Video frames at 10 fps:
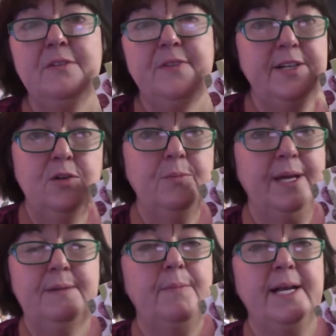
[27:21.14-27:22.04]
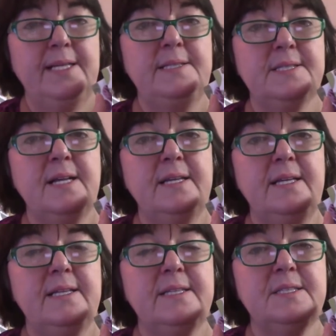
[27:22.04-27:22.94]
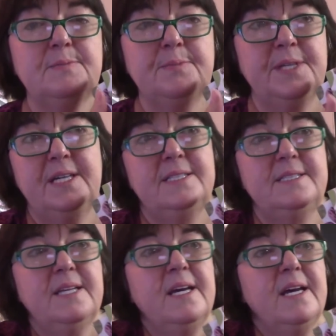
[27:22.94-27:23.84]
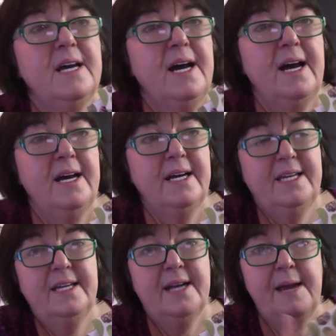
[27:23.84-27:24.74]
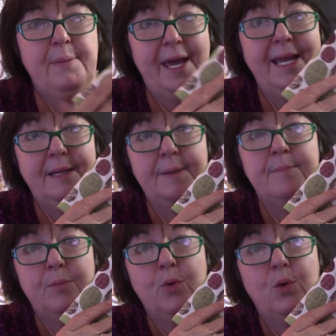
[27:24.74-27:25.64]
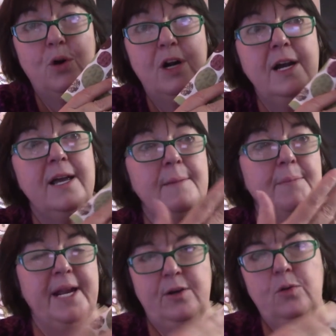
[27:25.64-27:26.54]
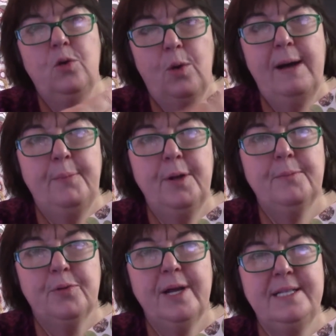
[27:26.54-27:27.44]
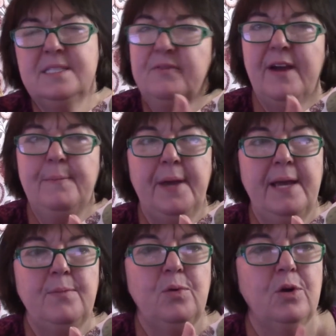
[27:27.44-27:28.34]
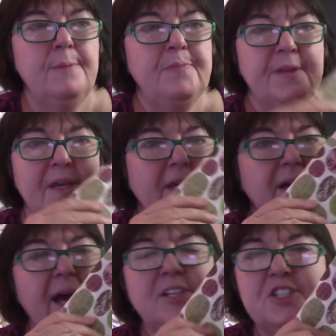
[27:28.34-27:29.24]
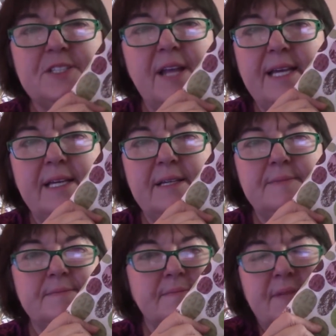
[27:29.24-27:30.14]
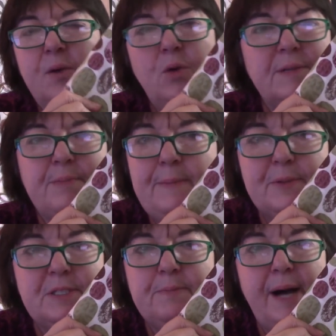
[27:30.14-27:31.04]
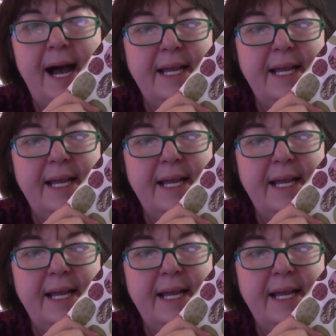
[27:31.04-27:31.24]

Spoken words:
if I don't make money selling this, because, again, I paid more, but I don't go up on price if I pay more. I just like it. I want people to buy